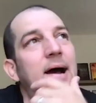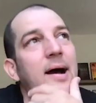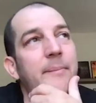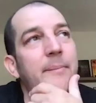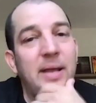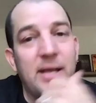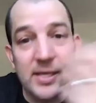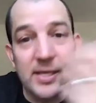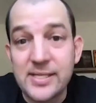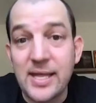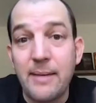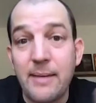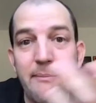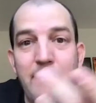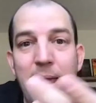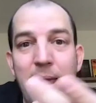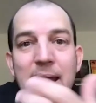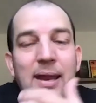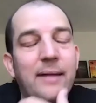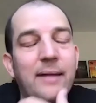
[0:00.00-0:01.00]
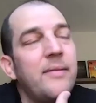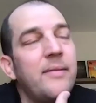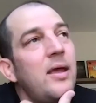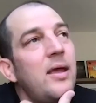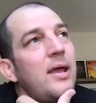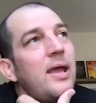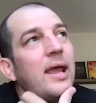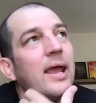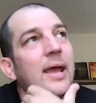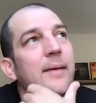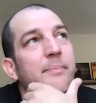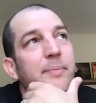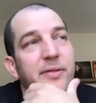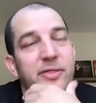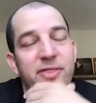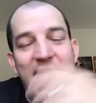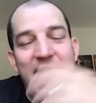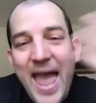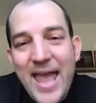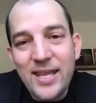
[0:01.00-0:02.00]
because they made it. But
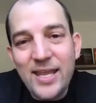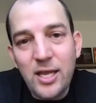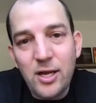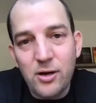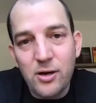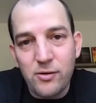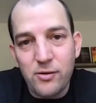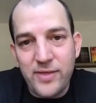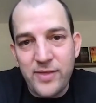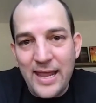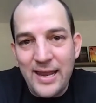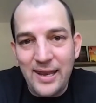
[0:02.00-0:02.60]
that year they